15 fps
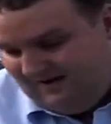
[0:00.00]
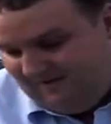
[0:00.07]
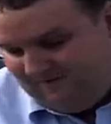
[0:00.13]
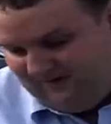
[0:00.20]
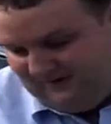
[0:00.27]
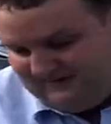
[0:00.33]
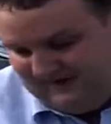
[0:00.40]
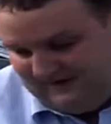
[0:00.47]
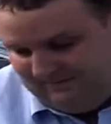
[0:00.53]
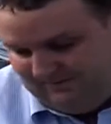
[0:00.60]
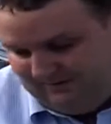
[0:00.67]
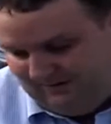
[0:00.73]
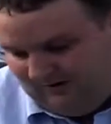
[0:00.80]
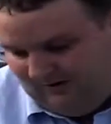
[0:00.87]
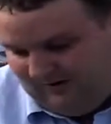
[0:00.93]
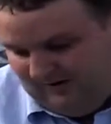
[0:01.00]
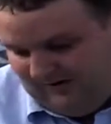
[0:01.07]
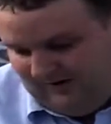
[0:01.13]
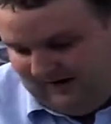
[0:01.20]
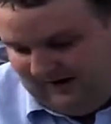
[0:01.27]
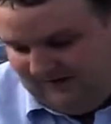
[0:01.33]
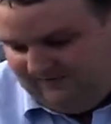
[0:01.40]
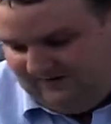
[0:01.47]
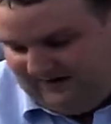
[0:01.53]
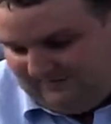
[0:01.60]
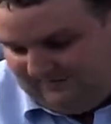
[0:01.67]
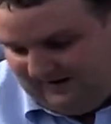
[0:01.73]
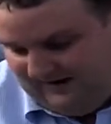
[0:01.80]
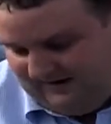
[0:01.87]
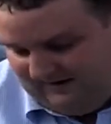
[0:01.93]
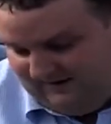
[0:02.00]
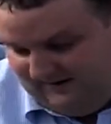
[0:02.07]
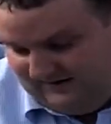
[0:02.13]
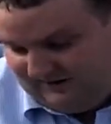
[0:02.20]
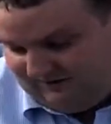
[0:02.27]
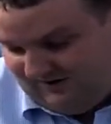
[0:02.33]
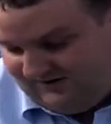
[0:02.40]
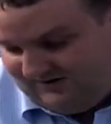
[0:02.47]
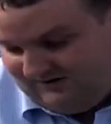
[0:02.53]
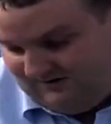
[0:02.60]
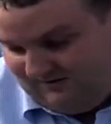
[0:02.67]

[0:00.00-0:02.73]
For example, I'm reading the registration